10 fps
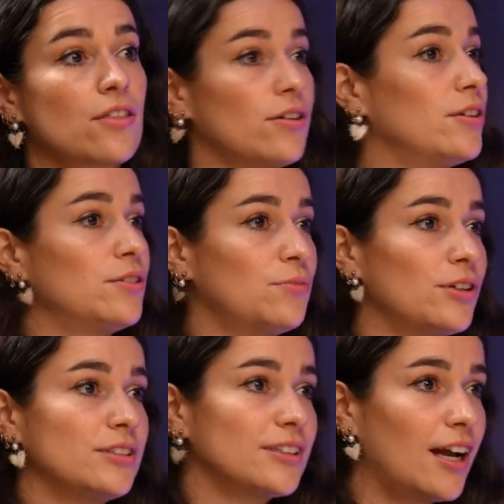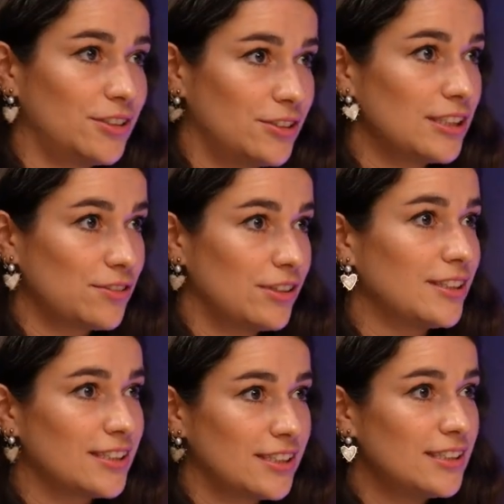third world countries, for
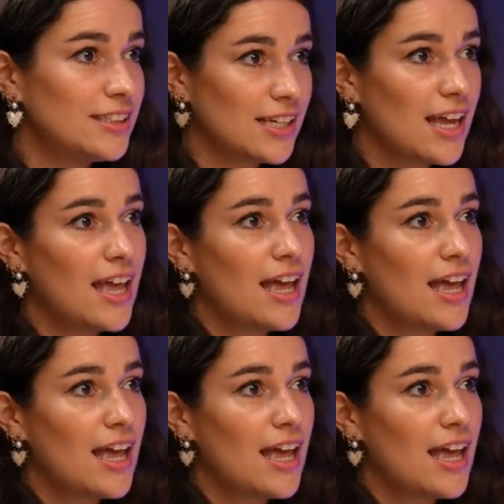instance,